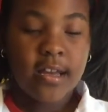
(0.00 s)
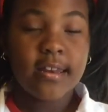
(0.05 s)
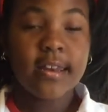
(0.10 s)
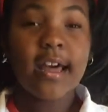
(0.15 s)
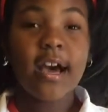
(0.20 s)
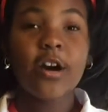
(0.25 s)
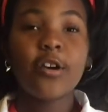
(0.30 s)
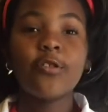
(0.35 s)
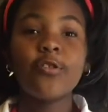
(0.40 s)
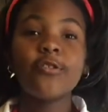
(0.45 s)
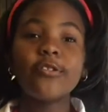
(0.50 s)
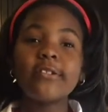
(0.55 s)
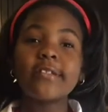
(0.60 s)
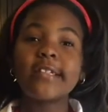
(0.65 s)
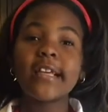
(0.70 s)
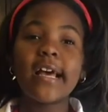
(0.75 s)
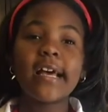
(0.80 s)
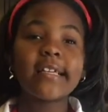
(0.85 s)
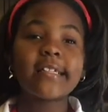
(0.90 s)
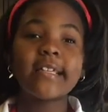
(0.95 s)
Now, who
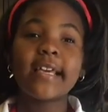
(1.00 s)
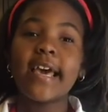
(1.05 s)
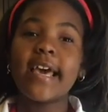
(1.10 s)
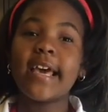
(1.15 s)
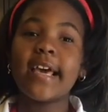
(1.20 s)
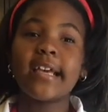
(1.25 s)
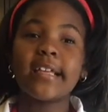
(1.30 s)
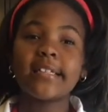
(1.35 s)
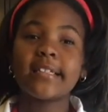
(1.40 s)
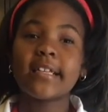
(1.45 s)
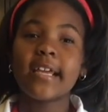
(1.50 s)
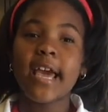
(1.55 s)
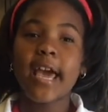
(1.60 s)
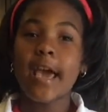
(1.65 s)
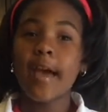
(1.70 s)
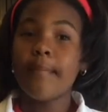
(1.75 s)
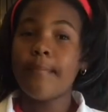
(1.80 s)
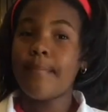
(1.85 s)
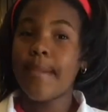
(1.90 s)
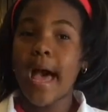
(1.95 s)
says eggs
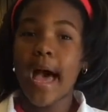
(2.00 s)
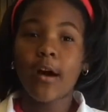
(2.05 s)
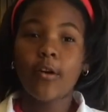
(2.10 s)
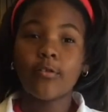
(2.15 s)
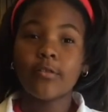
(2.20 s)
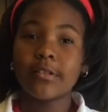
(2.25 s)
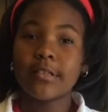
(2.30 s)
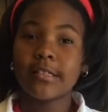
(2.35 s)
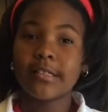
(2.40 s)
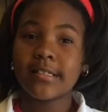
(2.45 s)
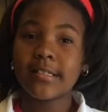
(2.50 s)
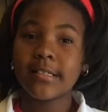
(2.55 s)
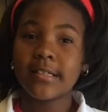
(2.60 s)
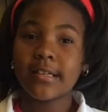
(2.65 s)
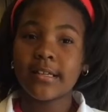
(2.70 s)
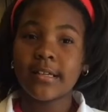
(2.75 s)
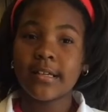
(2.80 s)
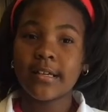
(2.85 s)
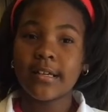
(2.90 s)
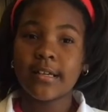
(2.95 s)
can't bounce?
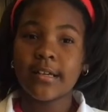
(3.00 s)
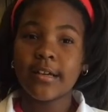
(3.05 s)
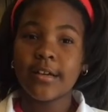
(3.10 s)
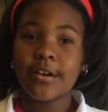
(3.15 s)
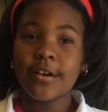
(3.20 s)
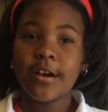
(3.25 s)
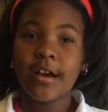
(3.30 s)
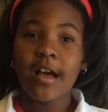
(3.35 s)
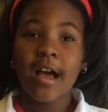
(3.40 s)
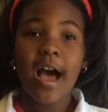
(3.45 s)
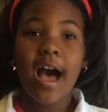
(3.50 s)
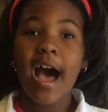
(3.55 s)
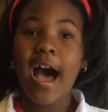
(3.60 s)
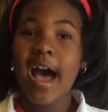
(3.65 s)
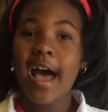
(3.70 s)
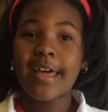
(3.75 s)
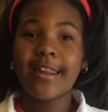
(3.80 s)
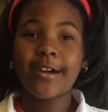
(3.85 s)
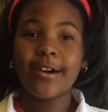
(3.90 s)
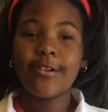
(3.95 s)

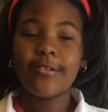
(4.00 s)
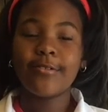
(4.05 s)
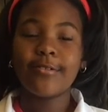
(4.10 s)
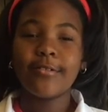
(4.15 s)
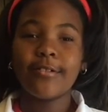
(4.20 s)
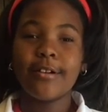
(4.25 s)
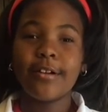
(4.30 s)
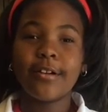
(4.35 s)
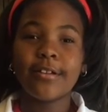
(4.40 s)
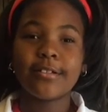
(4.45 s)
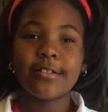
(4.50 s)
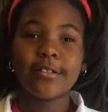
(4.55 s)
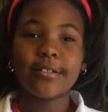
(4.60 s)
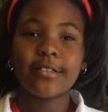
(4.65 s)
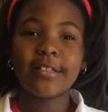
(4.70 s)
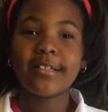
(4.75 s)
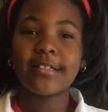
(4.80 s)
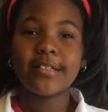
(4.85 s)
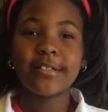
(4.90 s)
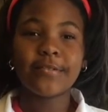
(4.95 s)
I don't. So
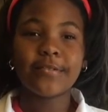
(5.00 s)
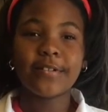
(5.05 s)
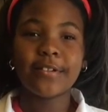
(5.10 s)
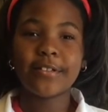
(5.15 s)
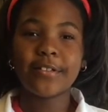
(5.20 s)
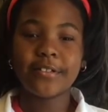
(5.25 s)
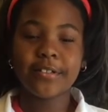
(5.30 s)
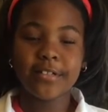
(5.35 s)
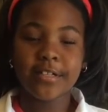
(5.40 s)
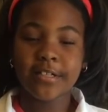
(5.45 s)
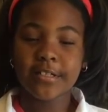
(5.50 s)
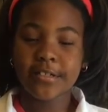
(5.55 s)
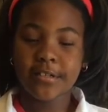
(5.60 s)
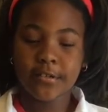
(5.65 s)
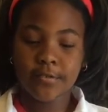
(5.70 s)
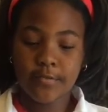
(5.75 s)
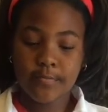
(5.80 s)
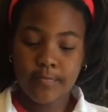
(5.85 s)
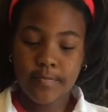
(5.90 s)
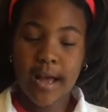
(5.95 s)
this is what you just
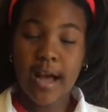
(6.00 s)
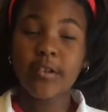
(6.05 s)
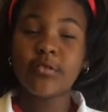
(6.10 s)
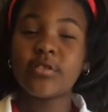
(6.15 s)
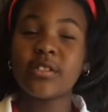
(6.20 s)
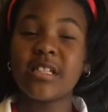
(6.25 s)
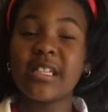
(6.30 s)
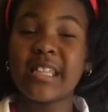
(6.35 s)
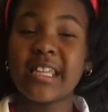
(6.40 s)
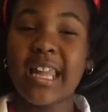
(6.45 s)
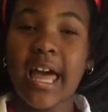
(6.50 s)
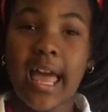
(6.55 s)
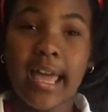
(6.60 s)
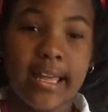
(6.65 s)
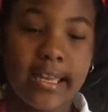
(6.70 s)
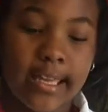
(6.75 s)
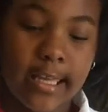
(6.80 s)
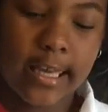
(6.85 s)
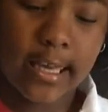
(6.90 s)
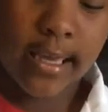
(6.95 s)
do. Bounce it
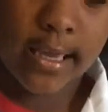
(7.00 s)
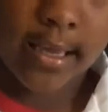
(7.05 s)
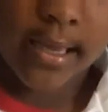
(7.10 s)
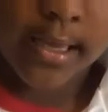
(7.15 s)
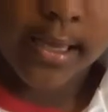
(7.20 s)
lightly.